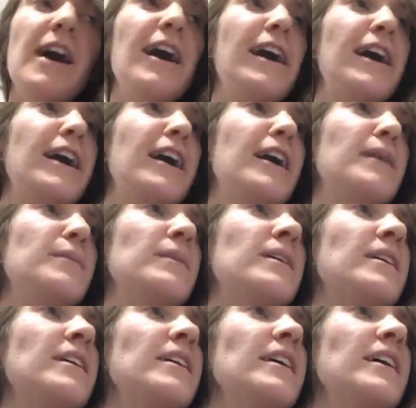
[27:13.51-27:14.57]

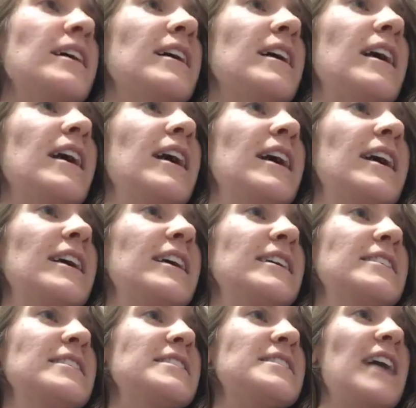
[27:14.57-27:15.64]
Um,
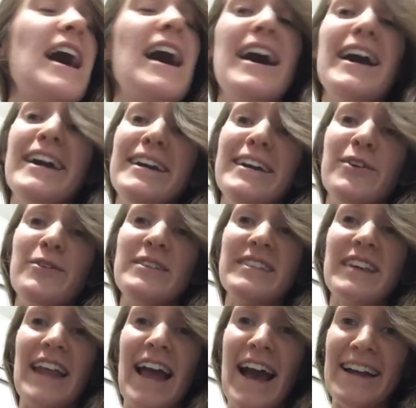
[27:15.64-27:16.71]
and I always
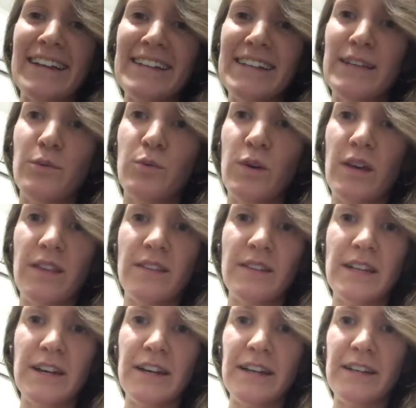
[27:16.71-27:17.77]
get acne with
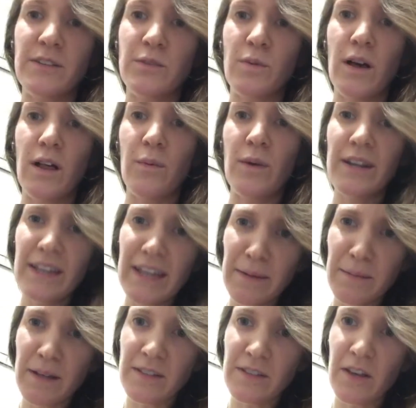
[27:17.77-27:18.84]
dairy as well. Want to
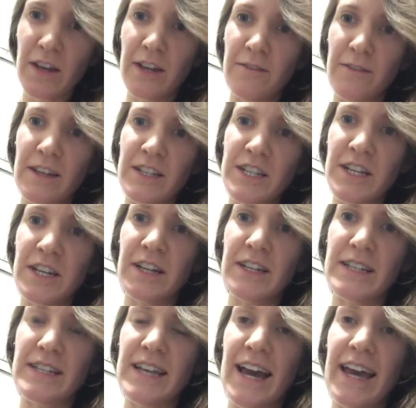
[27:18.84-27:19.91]
gain muscle on a
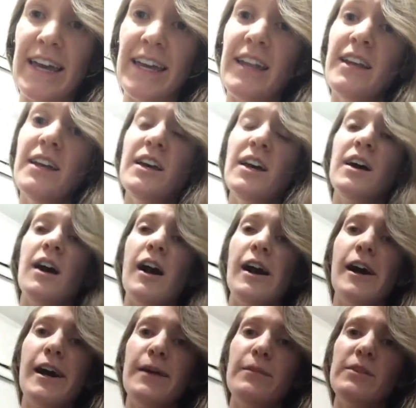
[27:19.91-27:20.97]
vegetarian diet.
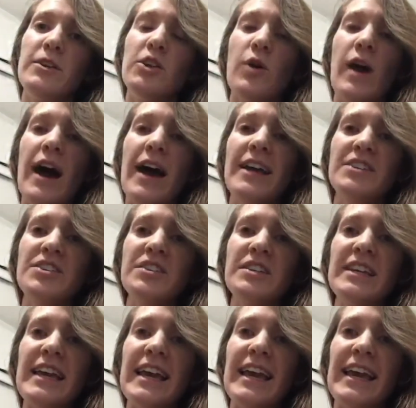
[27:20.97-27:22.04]
Um, you know, I
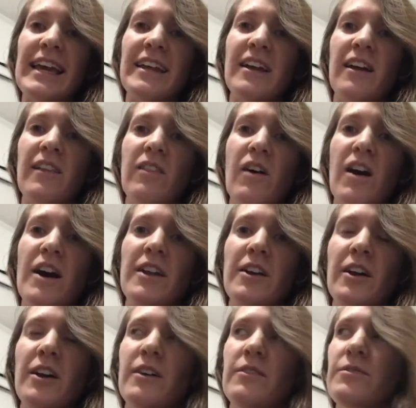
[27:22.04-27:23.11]
actually ate a lot
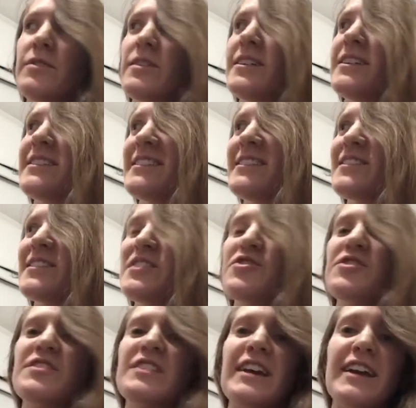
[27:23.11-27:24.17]
of, this is
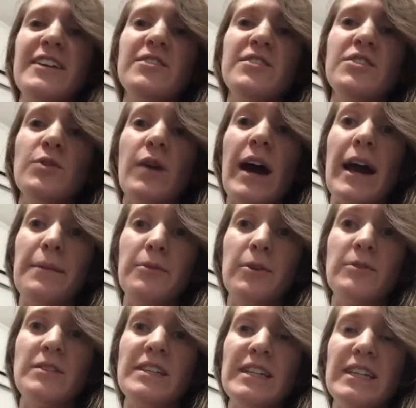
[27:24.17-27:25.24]
interesting. I used to do high
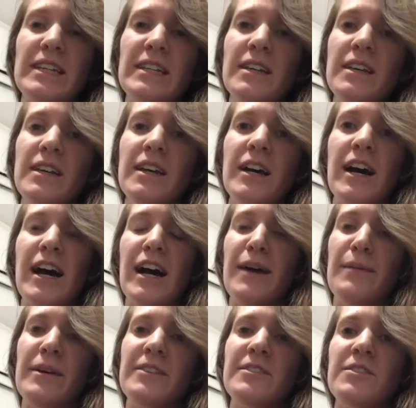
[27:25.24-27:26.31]
protein.
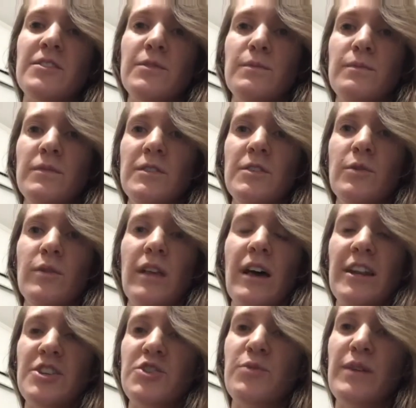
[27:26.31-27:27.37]
Um, I used to do a
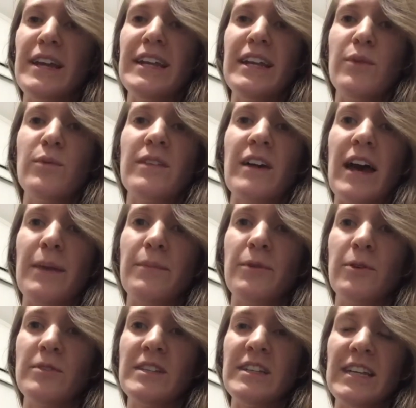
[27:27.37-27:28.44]
lot of training with high
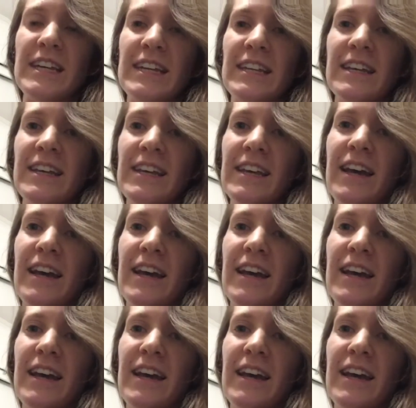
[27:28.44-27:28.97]
protein.